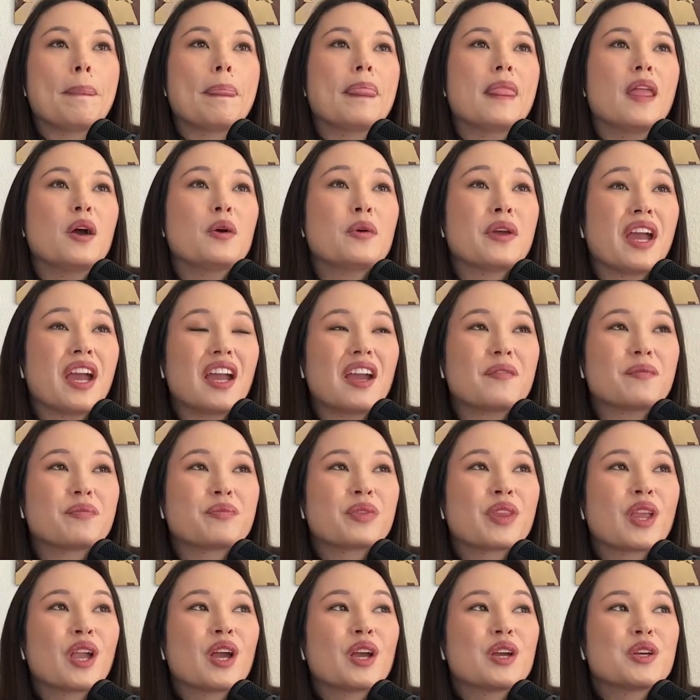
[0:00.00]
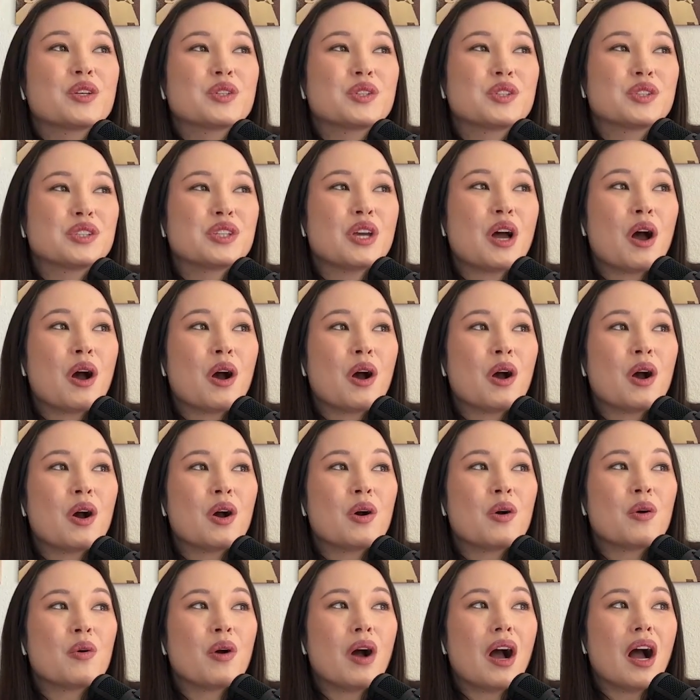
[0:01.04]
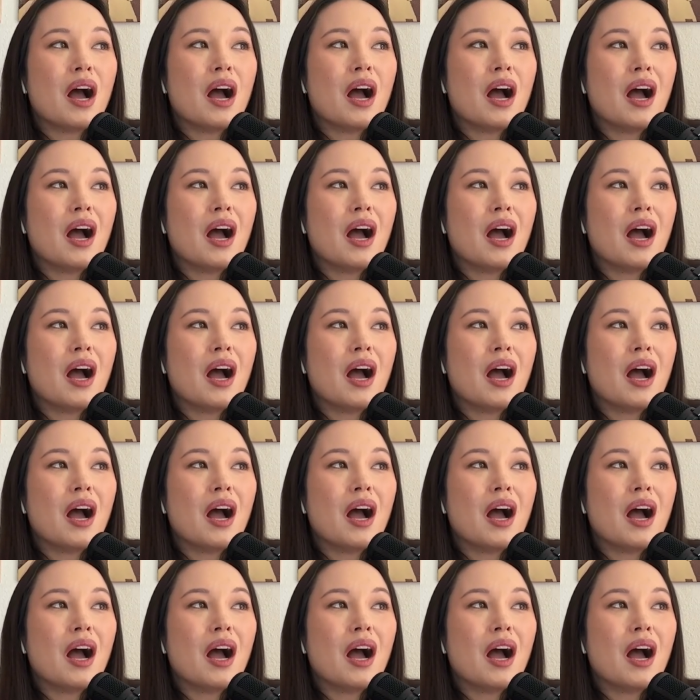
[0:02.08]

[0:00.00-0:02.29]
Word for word: okay so